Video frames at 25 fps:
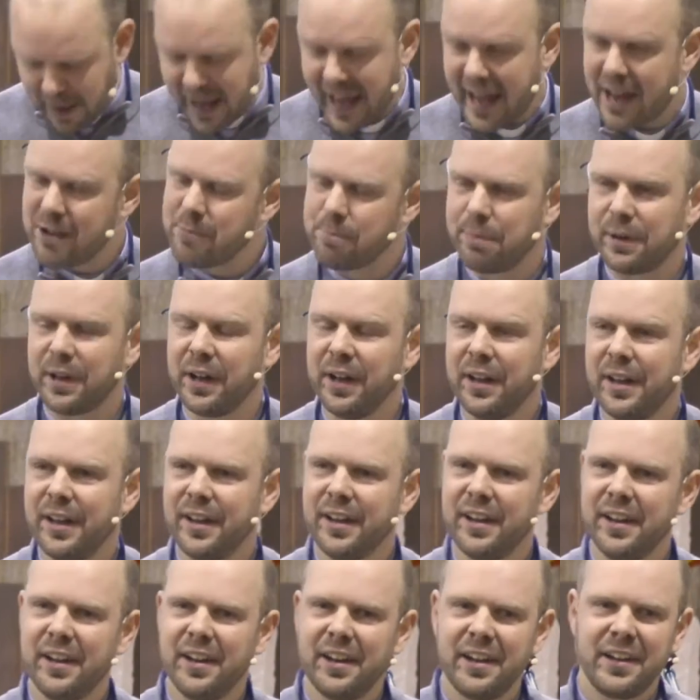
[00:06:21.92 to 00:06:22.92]
man, but
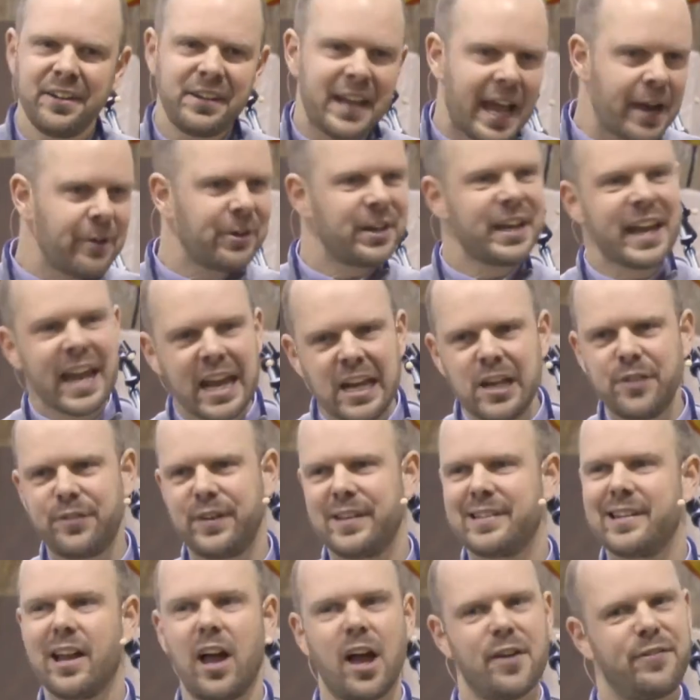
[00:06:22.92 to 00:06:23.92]
now, at the end of
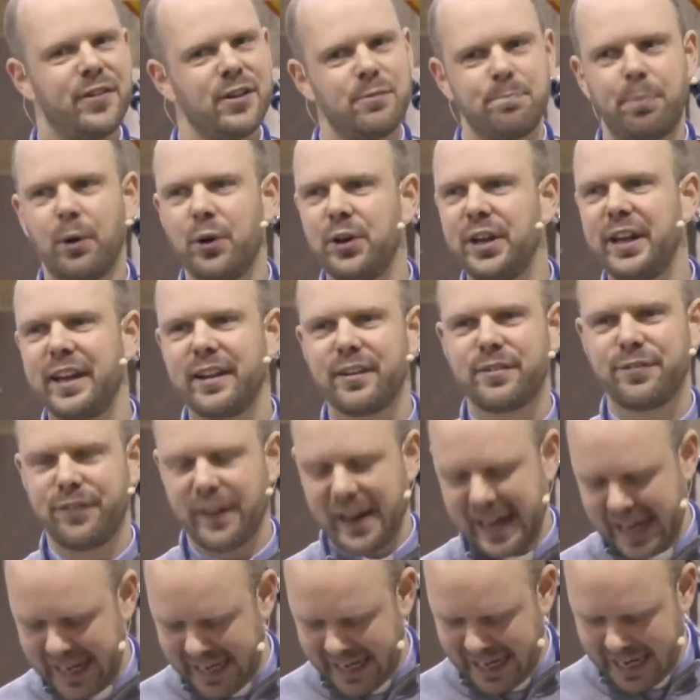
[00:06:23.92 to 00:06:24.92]
his life, his body is
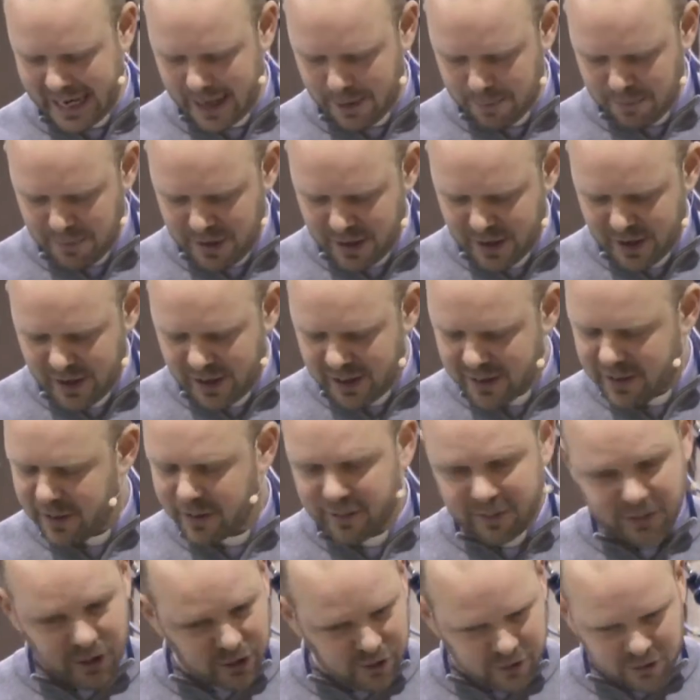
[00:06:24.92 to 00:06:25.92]
failing him.
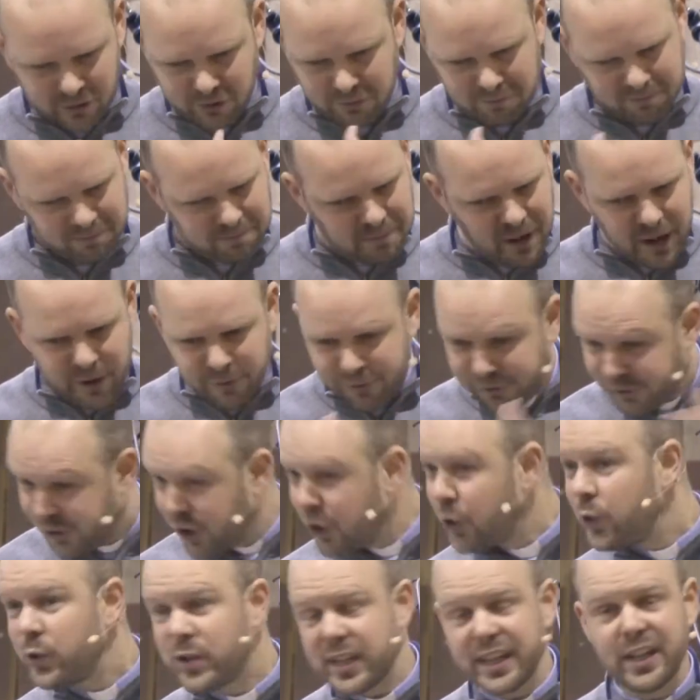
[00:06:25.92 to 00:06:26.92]
There's, there's
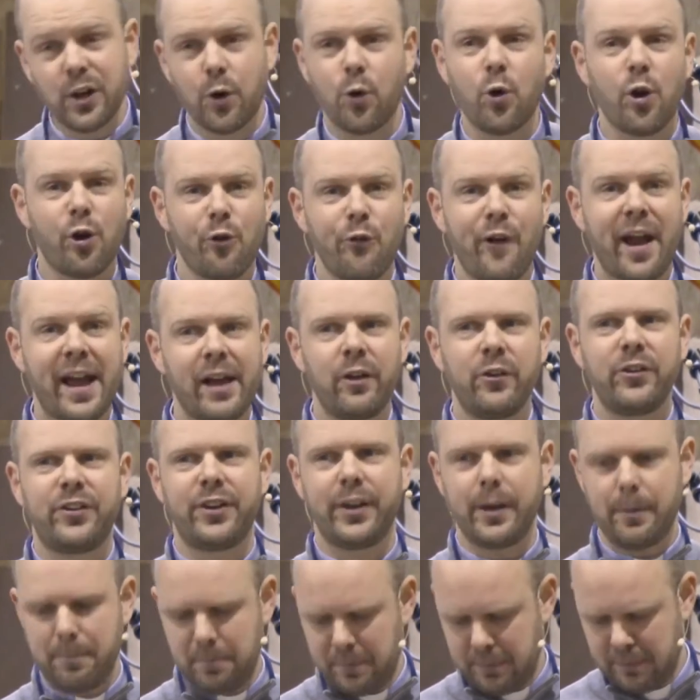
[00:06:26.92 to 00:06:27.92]
feuding all around
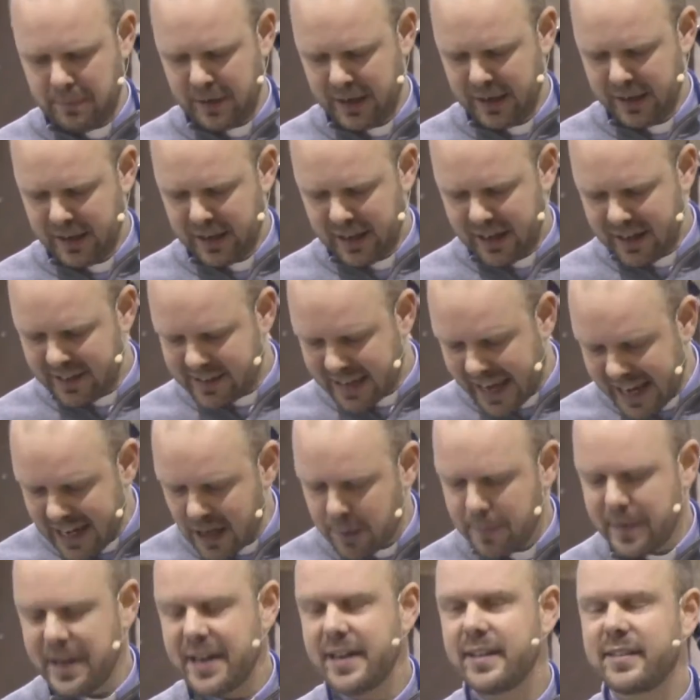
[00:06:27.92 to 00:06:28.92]
him. His
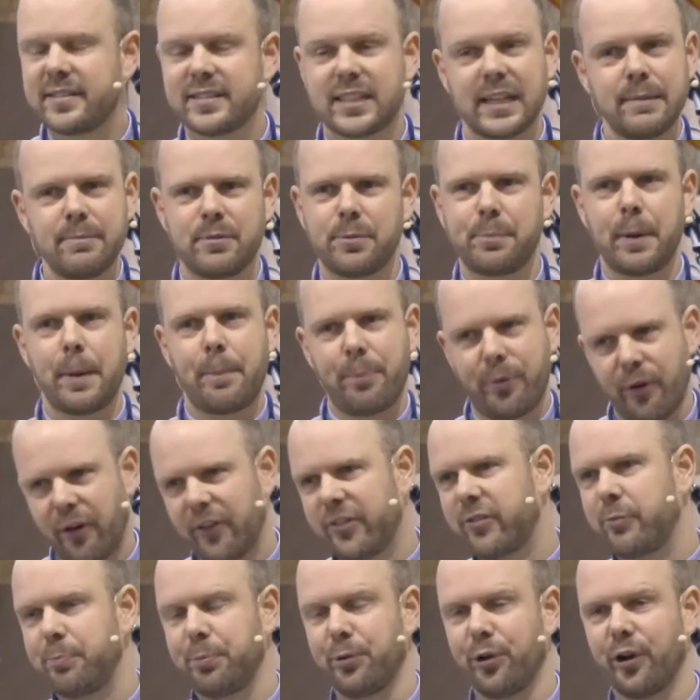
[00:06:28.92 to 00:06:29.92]
enemies seem to be
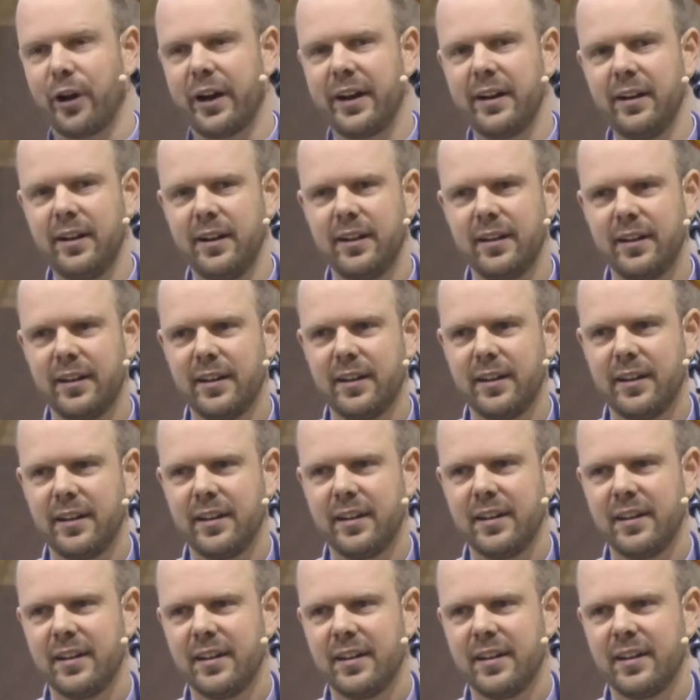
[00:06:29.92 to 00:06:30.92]
prospering.
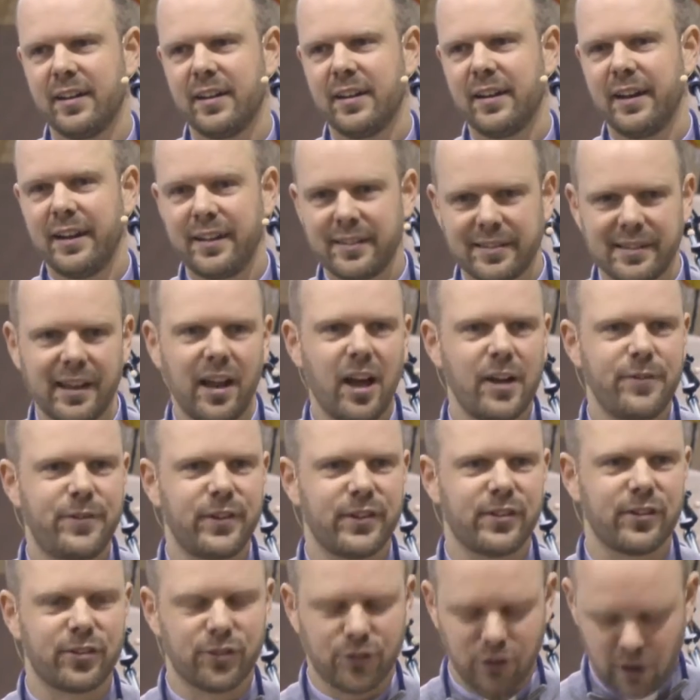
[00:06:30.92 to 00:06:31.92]
His life
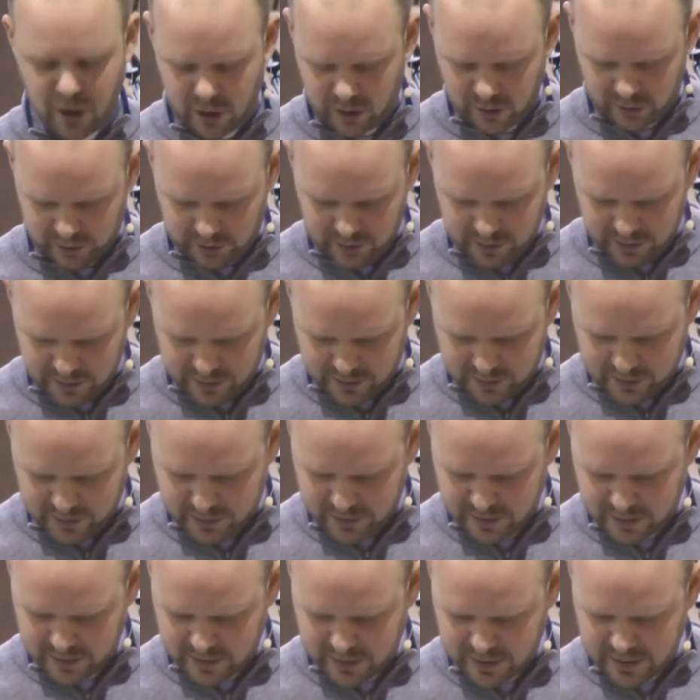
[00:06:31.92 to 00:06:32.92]
is a struggle.
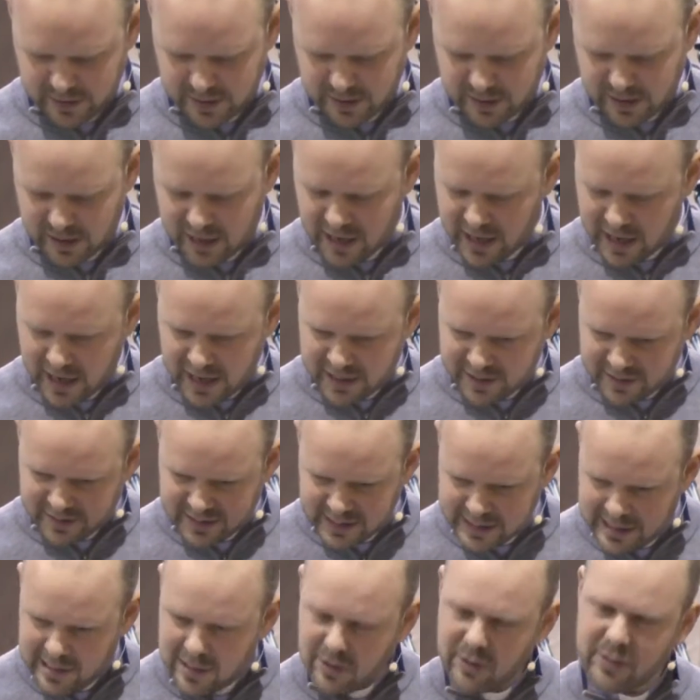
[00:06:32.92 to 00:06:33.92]
And as
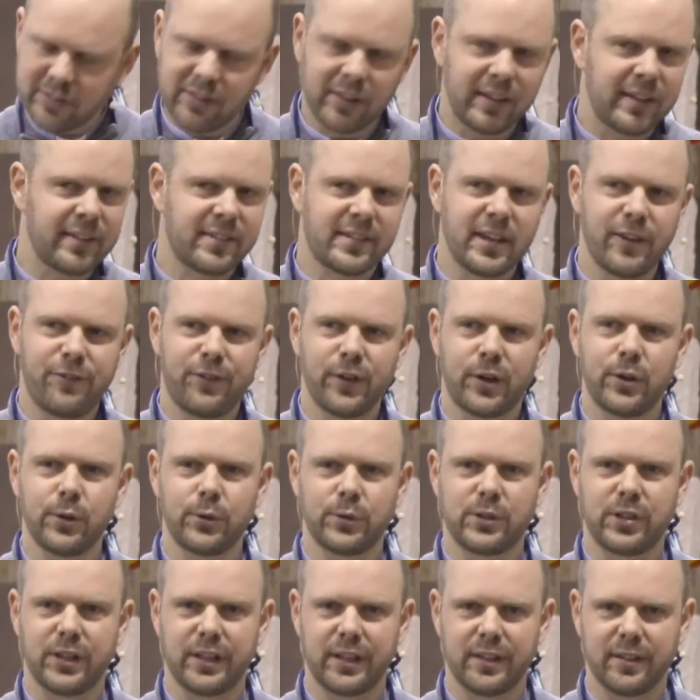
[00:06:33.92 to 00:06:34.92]
he looks at his
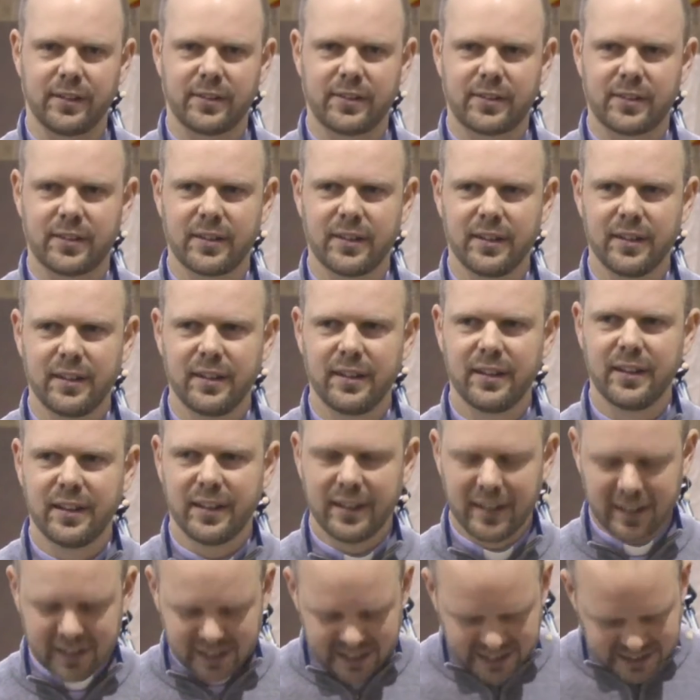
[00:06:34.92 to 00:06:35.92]
difficulties,
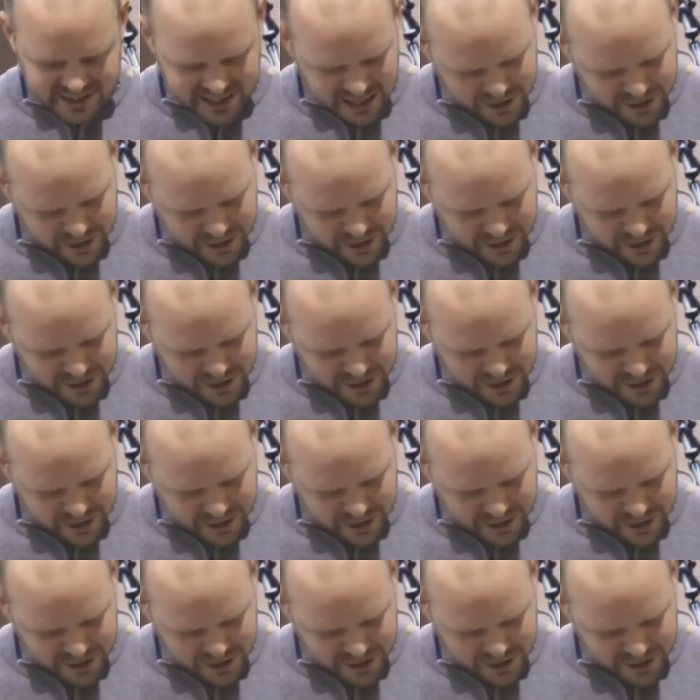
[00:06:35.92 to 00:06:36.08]
King